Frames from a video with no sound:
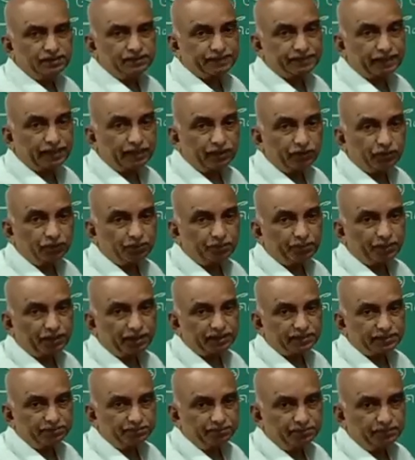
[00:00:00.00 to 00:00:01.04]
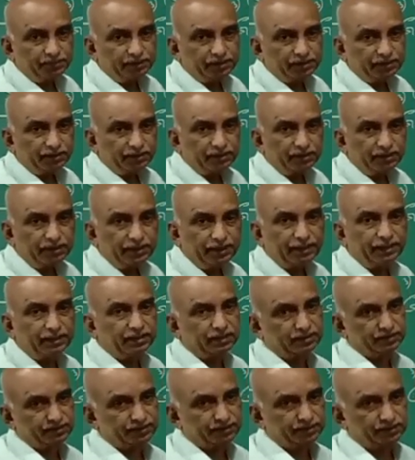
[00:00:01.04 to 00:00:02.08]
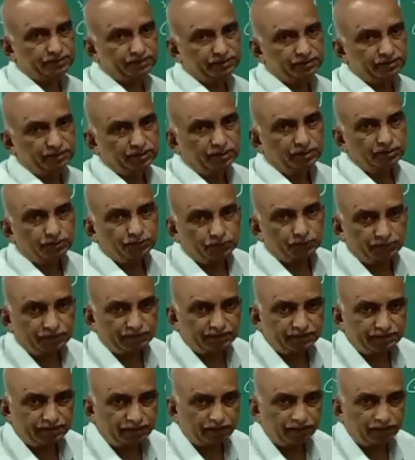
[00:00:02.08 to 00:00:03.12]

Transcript: cytoplasm increases. So these are the